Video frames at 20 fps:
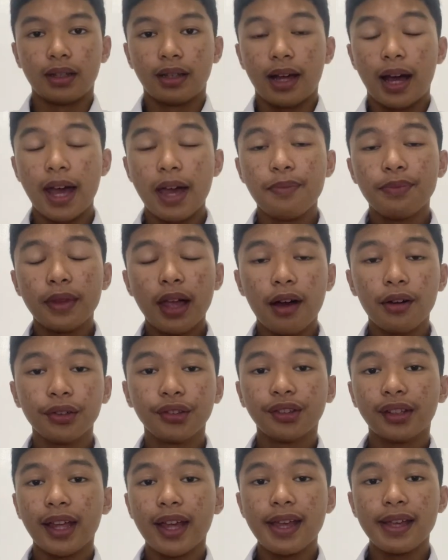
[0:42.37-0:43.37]
I am now
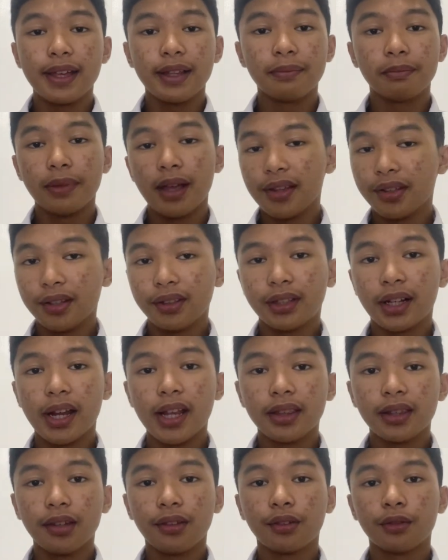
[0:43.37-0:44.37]
staying in Blessed
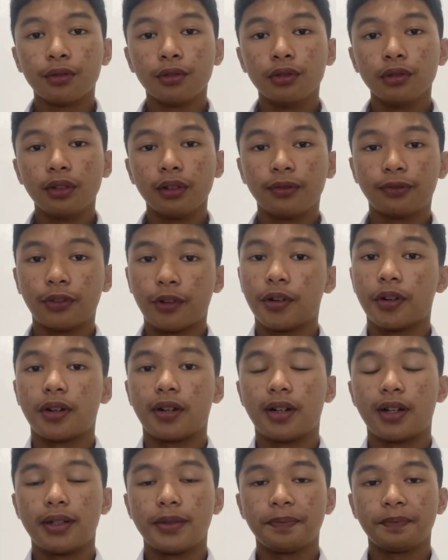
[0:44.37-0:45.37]
Trinity School
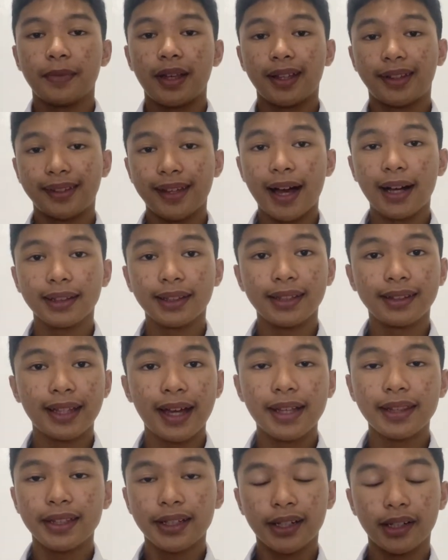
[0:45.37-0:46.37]
for exactly
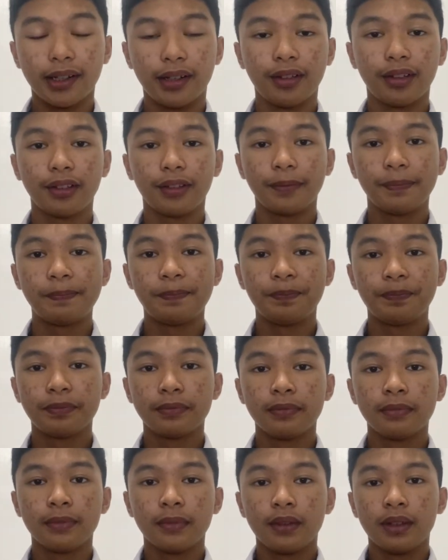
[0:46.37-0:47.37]
10 years.
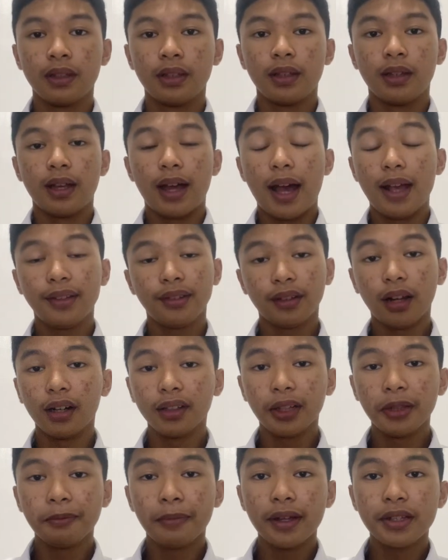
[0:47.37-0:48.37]
I
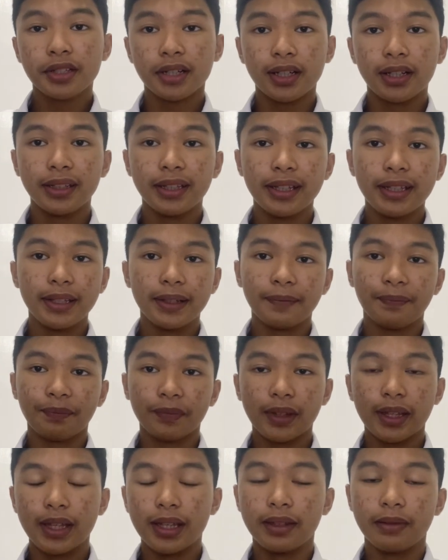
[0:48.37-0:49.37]
started my journey
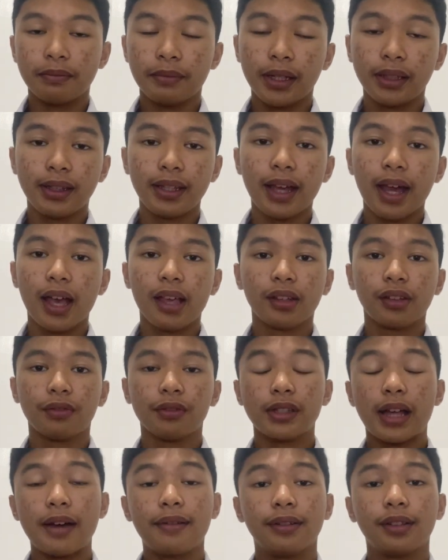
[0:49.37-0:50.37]
in BTS
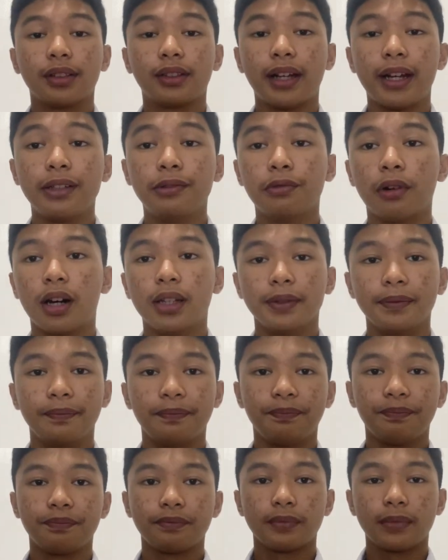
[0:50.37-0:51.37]
when I was grade
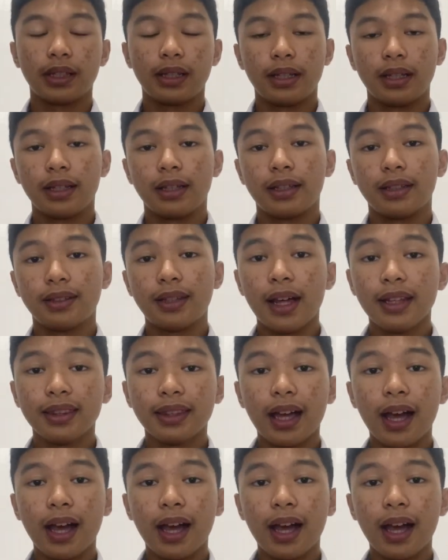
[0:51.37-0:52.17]
1. That